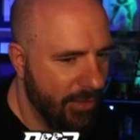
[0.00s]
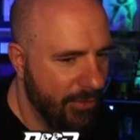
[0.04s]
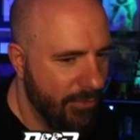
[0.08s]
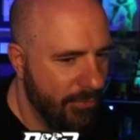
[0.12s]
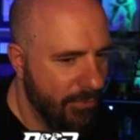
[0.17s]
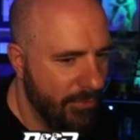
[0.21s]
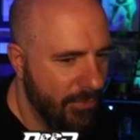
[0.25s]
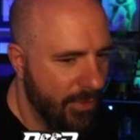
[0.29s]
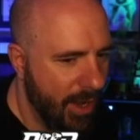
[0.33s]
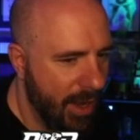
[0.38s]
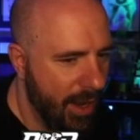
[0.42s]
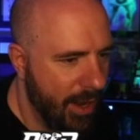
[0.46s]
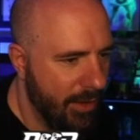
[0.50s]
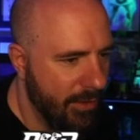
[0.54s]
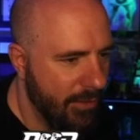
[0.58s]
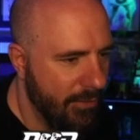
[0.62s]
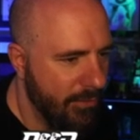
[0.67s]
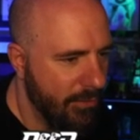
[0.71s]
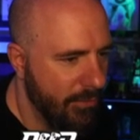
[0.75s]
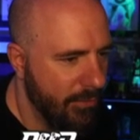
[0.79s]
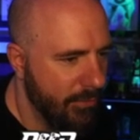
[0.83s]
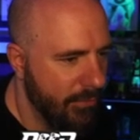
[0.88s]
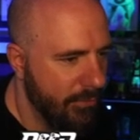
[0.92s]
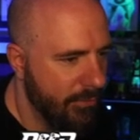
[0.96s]
you got a
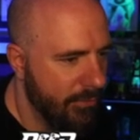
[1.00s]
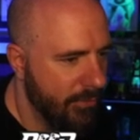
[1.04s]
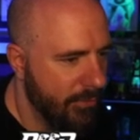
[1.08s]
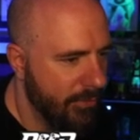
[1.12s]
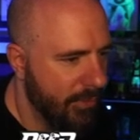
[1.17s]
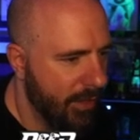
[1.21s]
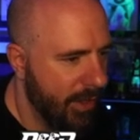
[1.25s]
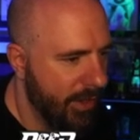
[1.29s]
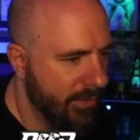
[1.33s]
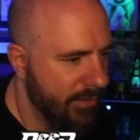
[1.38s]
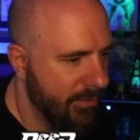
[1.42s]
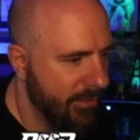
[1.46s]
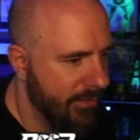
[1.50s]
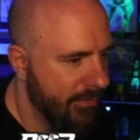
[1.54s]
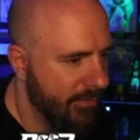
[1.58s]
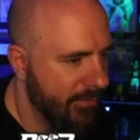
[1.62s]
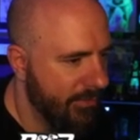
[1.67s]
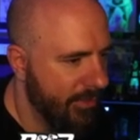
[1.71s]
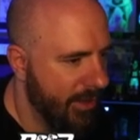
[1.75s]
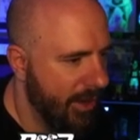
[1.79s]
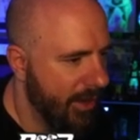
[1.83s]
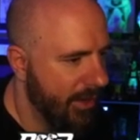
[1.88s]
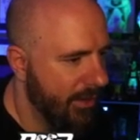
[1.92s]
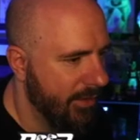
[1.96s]
user like this
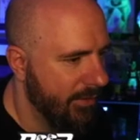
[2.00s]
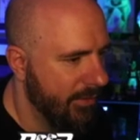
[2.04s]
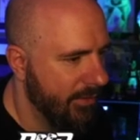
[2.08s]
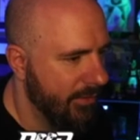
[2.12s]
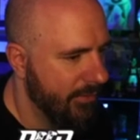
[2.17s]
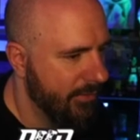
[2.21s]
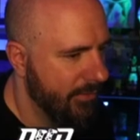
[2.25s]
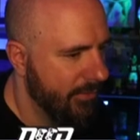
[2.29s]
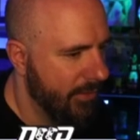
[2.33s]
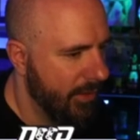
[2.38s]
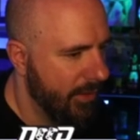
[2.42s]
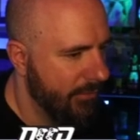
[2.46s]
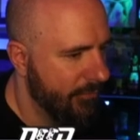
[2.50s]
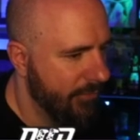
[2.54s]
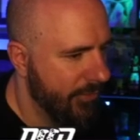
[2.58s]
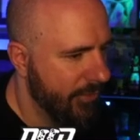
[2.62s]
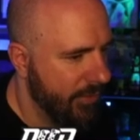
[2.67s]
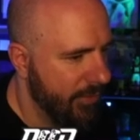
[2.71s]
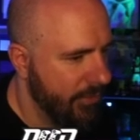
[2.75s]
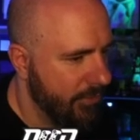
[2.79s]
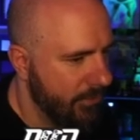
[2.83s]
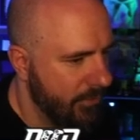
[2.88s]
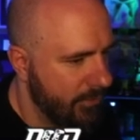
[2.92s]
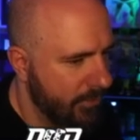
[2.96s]
side against. I feel
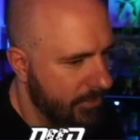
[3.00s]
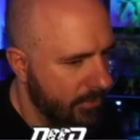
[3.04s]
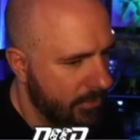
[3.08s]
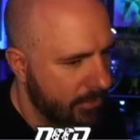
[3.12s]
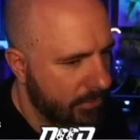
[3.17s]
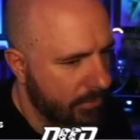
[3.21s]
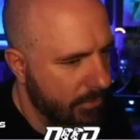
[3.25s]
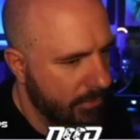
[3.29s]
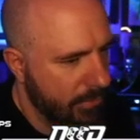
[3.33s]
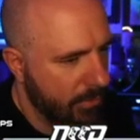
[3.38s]
like you do.